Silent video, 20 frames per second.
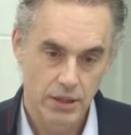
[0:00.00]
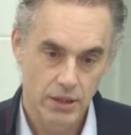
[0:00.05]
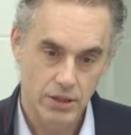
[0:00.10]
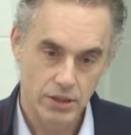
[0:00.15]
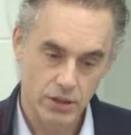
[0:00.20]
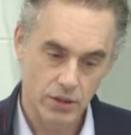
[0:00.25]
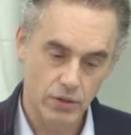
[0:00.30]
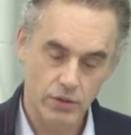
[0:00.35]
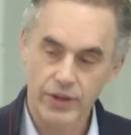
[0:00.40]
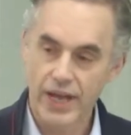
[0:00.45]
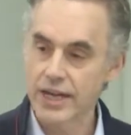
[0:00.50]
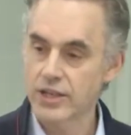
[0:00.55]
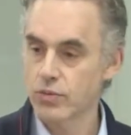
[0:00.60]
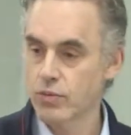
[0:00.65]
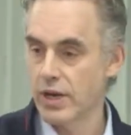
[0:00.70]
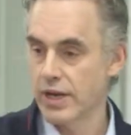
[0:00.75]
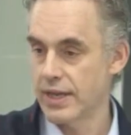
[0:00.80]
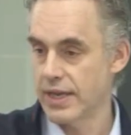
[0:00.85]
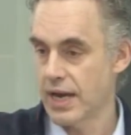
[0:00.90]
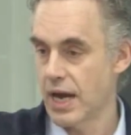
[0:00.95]
So that's
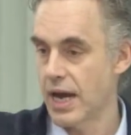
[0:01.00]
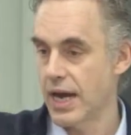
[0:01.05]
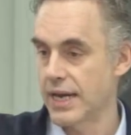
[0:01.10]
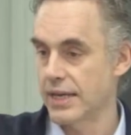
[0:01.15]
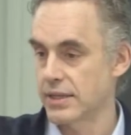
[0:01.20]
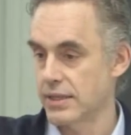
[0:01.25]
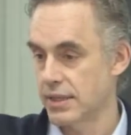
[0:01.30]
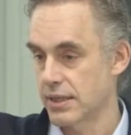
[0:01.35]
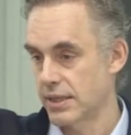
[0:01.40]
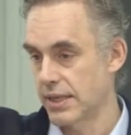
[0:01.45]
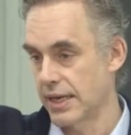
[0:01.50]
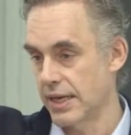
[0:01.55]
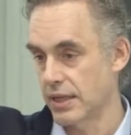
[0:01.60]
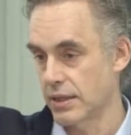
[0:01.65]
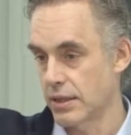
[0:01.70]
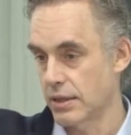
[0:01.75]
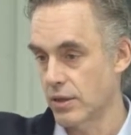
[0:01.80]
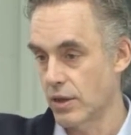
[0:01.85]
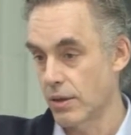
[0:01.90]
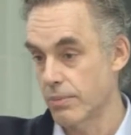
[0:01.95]
why the eye is the thing
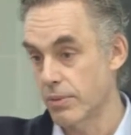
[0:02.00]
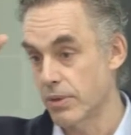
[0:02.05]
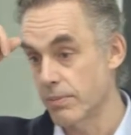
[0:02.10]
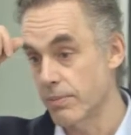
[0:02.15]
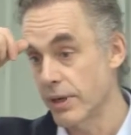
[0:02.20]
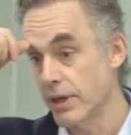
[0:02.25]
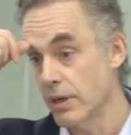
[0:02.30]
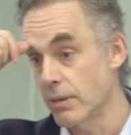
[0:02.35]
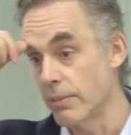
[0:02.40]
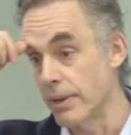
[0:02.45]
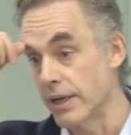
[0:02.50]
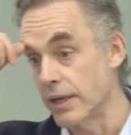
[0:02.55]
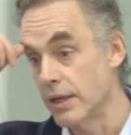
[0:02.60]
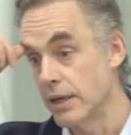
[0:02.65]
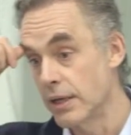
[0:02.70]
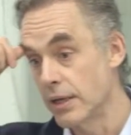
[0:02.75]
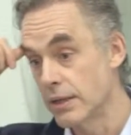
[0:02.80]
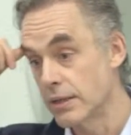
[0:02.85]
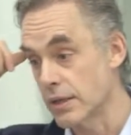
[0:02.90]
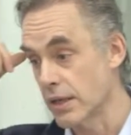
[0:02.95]
at the top of the pyramid.
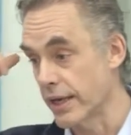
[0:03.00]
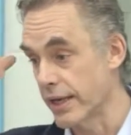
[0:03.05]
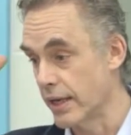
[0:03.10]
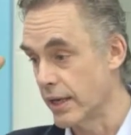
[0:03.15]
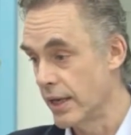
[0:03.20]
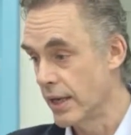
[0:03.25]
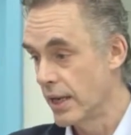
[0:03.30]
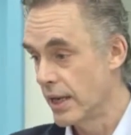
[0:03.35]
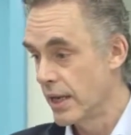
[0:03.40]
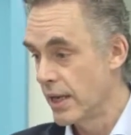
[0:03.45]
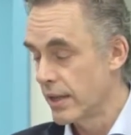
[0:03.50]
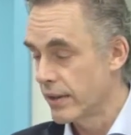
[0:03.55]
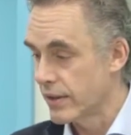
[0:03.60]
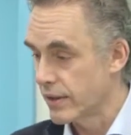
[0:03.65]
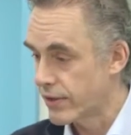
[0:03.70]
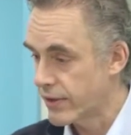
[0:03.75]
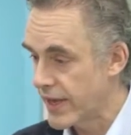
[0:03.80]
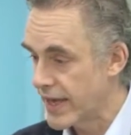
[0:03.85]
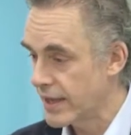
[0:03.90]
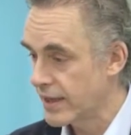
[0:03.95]
It's like
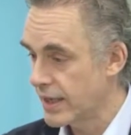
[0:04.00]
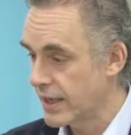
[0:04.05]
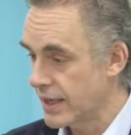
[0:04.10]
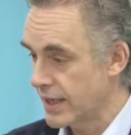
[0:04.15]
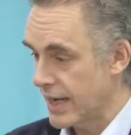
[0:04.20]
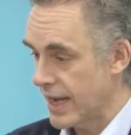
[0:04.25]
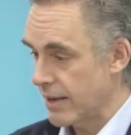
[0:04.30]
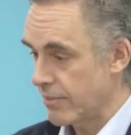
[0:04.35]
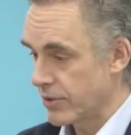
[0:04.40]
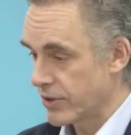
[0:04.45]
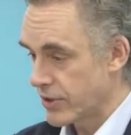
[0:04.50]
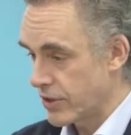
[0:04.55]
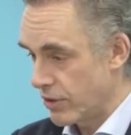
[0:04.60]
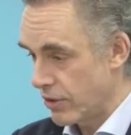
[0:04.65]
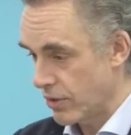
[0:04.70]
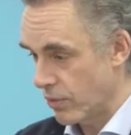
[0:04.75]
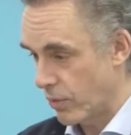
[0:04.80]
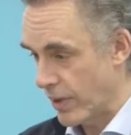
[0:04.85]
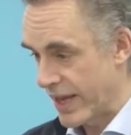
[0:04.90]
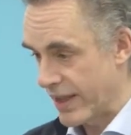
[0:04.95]
the thing that enables you
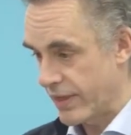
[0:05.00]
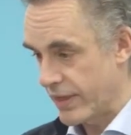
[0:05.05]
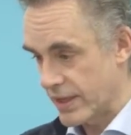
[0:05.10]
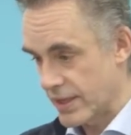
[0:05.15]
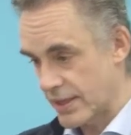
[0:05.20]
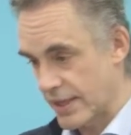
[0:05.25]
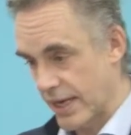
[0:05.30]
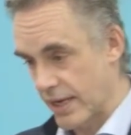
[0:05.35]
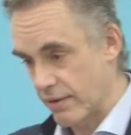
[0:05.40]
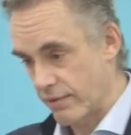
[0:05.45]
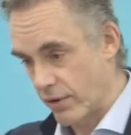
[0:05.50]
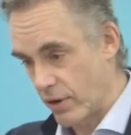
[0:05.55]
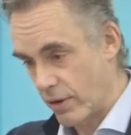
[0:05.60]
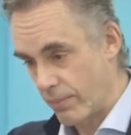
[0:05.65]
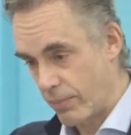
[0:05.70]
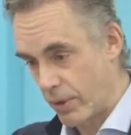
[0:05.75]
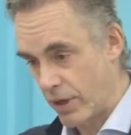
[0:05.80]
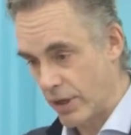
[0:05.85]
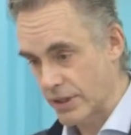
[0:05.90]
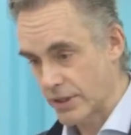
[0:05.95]
to win the set of all
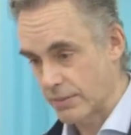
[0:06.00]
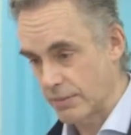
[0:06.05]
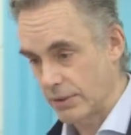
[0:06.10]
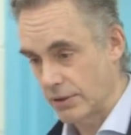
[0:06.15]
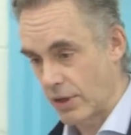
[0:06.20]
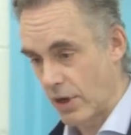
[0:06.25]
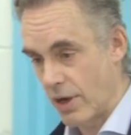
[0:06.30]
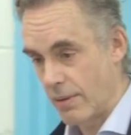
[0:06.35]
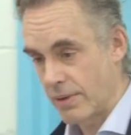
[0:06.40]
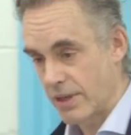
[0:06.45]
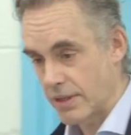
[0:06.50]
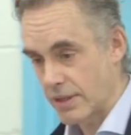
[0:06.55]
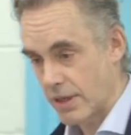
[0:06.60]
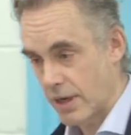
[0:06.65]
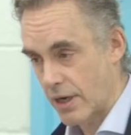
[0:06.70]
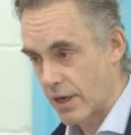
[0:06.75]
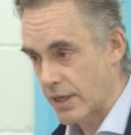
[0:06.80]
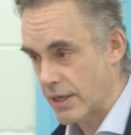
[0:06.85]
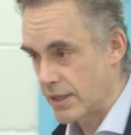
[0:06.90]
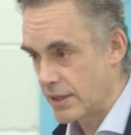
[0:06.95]
possible dominance
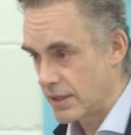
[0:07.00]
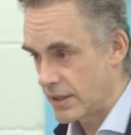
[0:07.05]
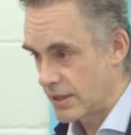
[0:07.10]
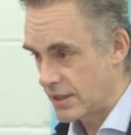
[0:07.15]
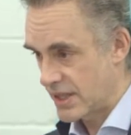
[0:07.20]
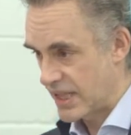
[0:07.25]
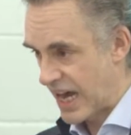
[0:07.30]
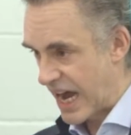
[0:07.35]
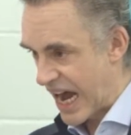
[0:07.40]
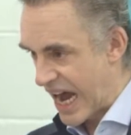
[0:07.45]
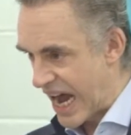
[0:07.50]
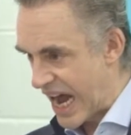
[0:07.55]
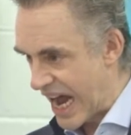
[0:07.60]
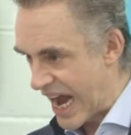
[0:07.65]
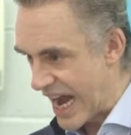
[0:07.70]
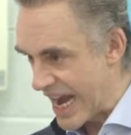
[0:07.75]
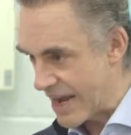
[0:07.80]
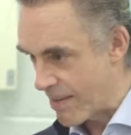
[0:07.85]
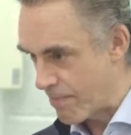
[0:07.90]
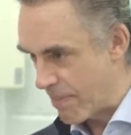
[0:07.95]
hierarchies is the
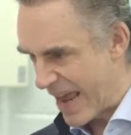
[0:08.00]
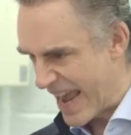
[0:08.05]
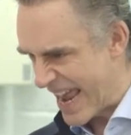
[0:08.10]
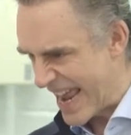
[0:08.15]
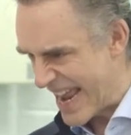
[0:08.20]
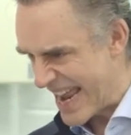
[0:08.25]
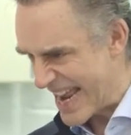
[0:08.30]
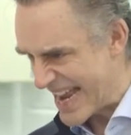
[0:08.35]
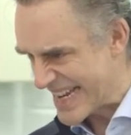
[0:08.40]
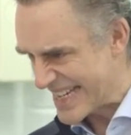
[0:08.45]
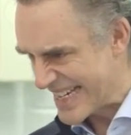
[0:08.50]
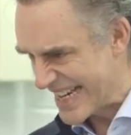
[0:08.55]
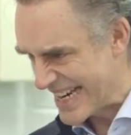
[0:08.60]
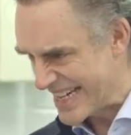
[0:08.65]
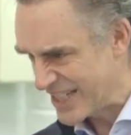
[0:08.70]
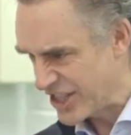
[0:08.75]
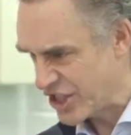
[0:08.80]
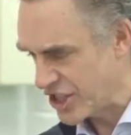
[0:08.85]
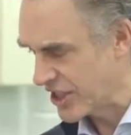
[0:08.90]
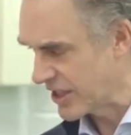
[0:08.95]
eye. Pay
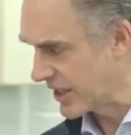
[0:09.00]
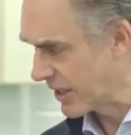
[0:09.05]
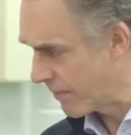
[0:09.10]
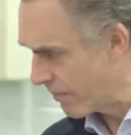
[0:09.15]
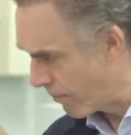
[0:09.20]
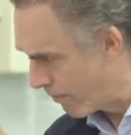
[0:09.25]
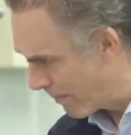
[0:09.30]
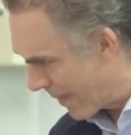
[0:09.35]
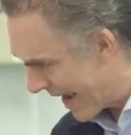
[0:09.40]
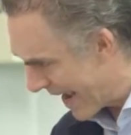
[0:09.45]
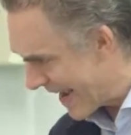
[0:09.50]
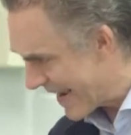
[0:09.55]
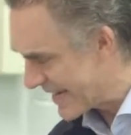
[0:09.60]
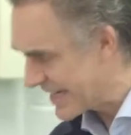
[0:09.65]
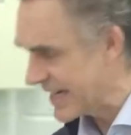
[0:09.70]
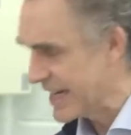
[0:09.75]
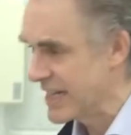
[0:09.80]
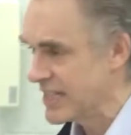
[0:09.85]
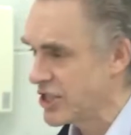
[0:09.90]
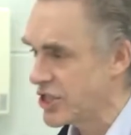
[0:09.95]
attention. Pay
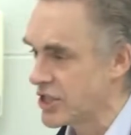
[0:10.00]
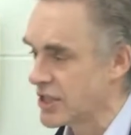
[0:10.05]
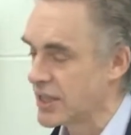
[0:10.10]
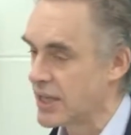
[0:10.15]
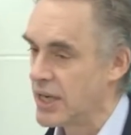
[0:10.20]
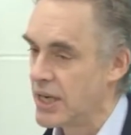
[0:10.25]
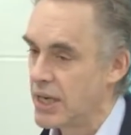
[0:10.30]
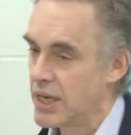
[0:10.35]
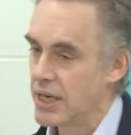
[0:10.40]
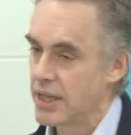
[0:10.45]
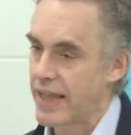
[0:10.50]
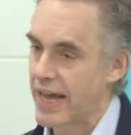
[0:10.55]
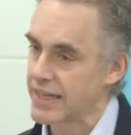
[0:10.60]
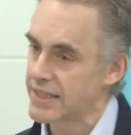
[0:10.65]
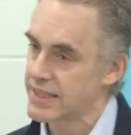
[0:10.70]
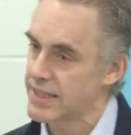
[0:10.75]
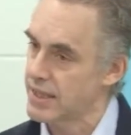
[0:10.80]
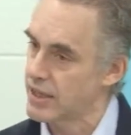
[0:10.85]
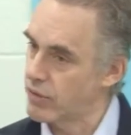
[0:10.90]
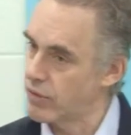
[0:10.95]
attention.
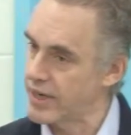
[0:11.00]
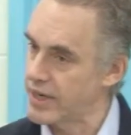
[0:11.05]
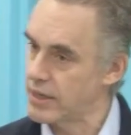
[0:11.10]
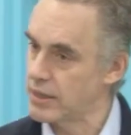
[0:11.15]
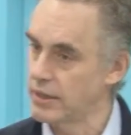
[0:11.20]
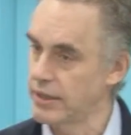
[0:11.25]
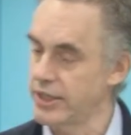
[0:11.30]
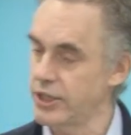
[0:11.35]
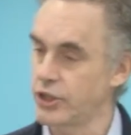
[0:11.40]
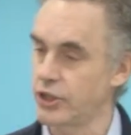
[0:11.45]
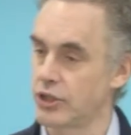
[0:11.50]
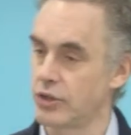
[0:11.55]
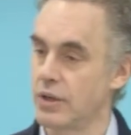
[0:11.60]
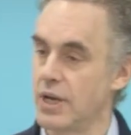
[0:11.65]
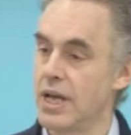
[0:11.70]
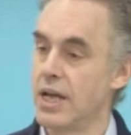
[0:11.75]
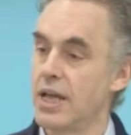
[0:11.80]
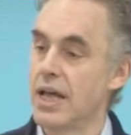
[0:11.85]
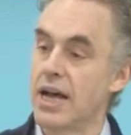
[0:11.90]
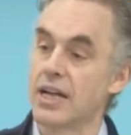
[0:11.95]
That's the critical issue.
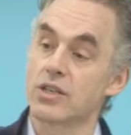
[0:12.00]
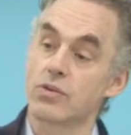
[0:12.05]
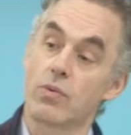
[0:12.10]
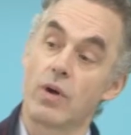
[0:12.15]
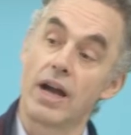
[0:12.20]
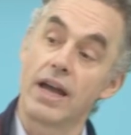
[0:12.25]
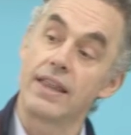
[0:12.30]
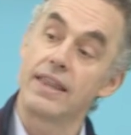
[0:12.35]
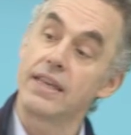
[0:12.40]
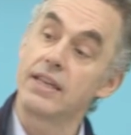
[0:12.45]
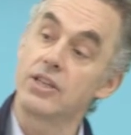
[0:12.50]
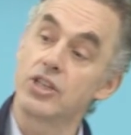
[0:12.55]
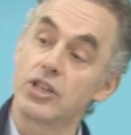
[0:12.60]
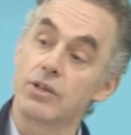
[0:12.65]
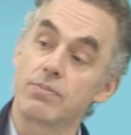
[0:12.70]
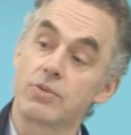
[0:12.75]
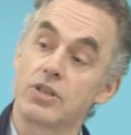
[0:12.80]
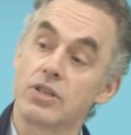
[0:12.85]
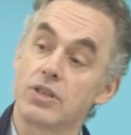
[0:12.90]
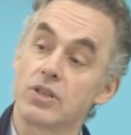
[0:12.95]
That's why the
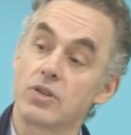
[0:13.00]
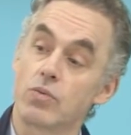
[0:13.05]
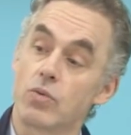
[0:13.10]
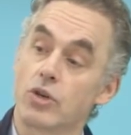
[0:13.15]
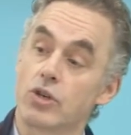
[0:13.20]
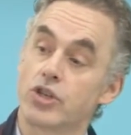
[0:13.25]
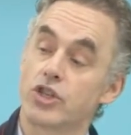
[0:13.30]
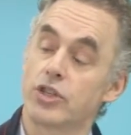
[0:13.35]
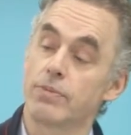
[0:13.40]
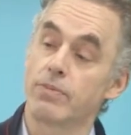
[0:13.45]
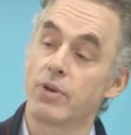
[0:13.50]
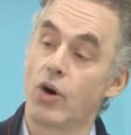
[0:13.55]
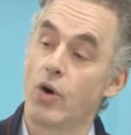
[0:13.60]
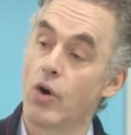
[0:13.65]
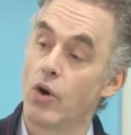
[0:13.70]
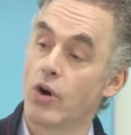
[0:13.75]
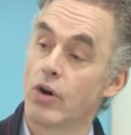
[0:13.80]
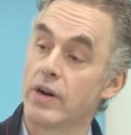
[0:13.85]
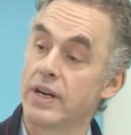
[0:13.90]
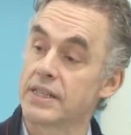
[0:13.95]
Egyptians worshipped
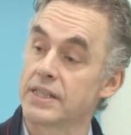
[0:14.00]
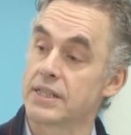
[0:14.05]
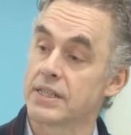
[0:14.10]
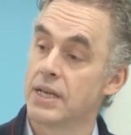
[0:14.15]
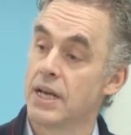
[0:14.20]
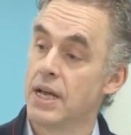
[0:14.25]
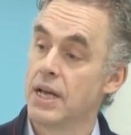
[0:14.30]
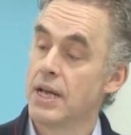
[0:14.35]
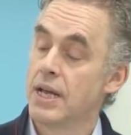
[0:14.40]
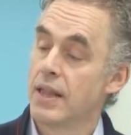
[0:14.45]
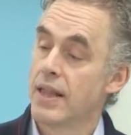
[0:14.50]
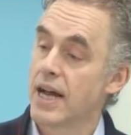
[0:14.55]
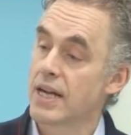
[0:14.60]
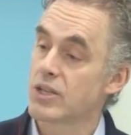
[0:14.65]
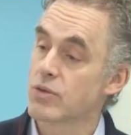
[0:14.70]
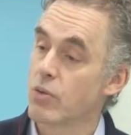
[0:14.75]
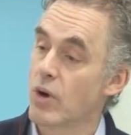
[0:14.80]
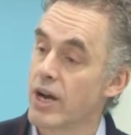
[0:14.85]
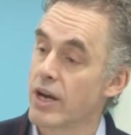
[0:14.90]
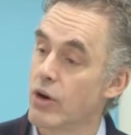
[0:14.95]
Horus.
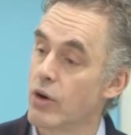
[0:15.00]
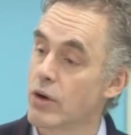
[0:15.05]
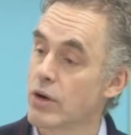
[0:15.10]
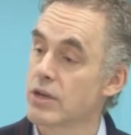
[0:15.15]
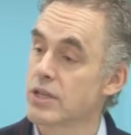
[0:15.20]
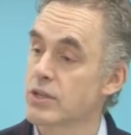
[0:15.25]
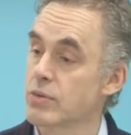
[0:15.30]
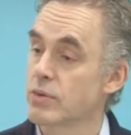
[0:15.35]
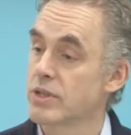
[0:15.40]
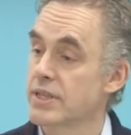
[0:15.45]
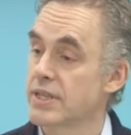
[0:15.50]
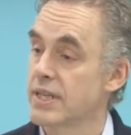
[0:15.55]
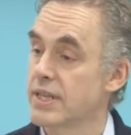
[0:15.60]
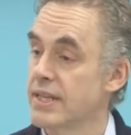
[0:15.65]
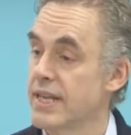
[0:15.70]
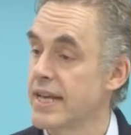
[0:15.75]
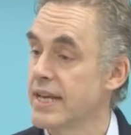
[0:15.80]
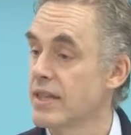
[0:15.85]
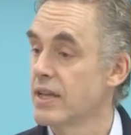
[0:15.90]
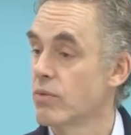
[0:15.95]
That's why Horus was the
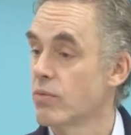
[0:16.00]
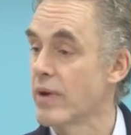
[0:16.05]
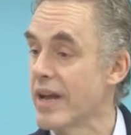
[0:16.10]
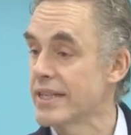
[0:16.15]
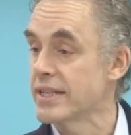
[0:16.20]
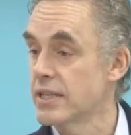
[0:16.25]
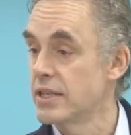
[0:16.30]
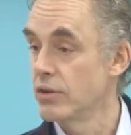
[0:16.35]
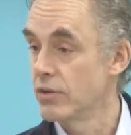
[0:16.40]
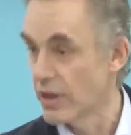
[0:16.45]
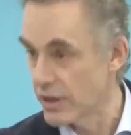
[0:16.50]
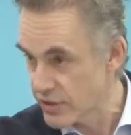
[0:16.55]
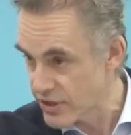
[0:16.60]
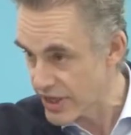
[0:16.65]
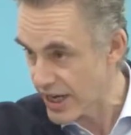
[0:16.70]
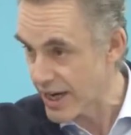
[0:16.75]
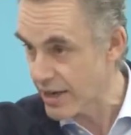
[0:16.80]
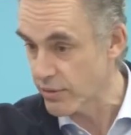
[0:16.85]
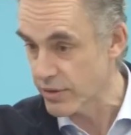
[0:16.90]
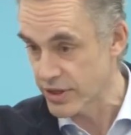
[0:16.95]
thing that rescued
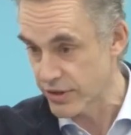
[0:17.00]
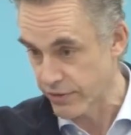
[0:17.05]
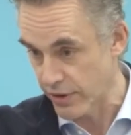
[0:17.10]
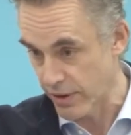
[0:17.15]
Osiris